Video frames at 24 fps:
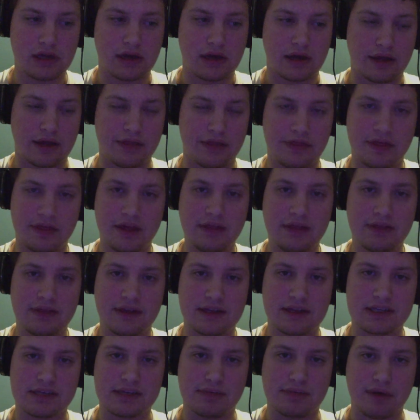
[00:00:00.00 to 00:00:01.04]
think
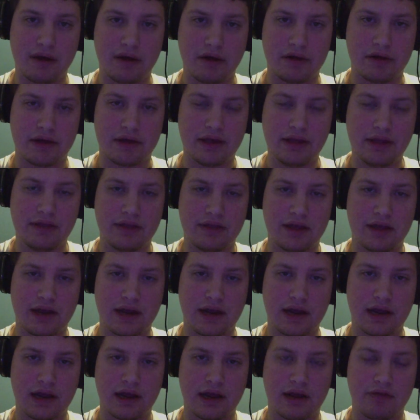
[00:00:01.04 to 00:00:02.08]
that's about it
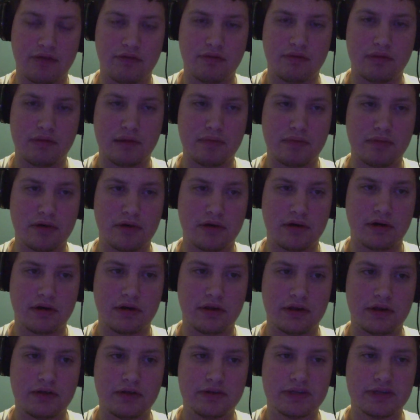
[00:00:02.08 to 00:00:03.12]
that I remember
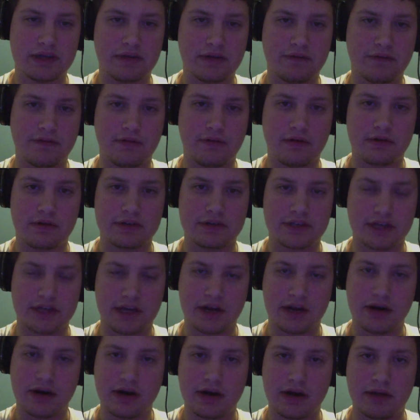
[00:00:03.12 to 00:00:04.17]
using for
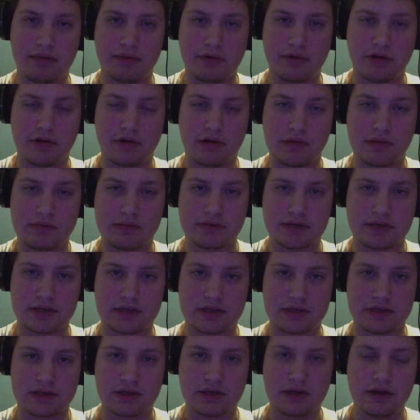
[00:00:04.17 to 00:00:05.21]
security programs
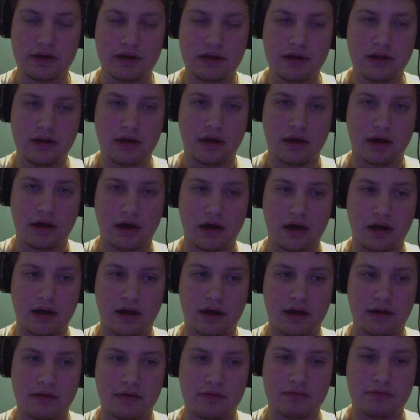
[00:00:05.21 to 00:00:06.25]
as
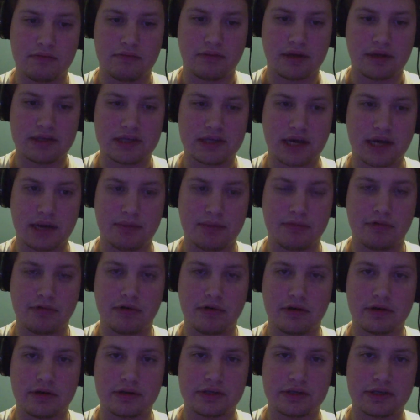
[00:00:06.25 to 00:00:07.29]
my top
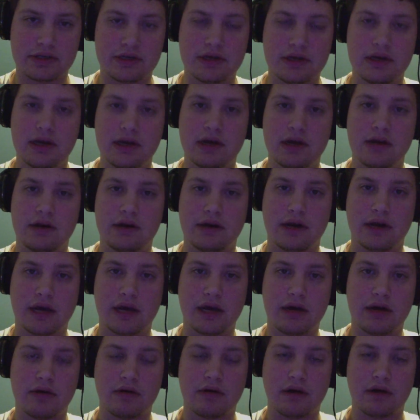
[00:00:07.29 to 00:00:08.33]
ones.
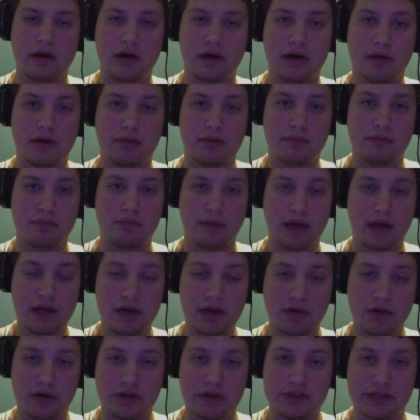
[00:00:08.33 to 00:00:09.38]
Now, my
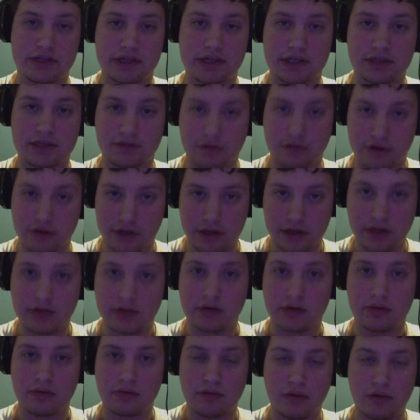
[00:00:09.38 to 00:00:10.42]
question is for
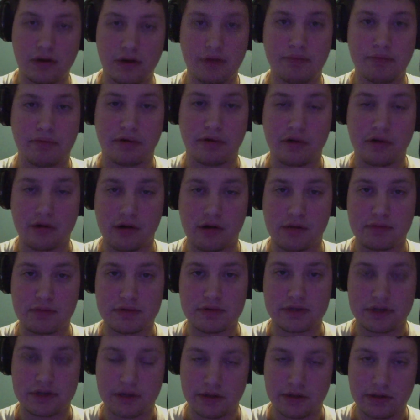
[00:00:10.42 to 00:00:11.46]
you. What programs
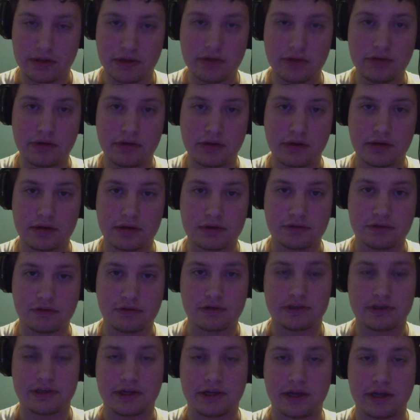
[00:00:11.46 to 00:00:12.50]
do you use for
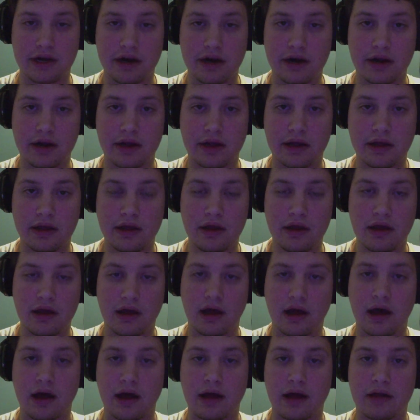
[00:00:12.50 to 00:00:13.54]
security?
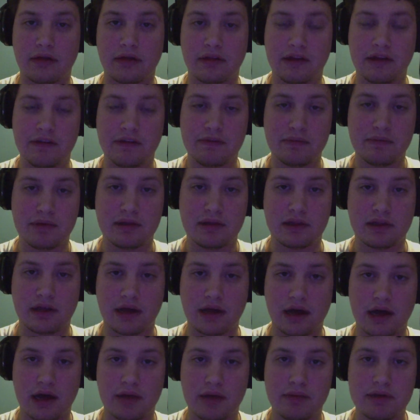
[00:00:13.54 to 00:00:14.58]
Leave them in the
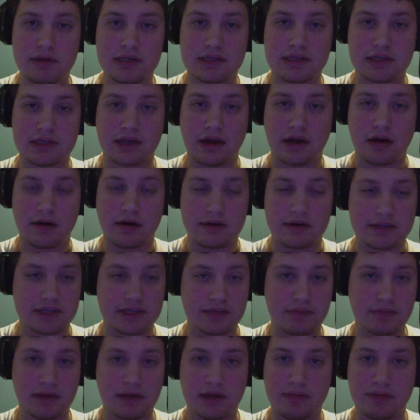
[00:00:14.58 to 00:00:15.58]
comments or send me a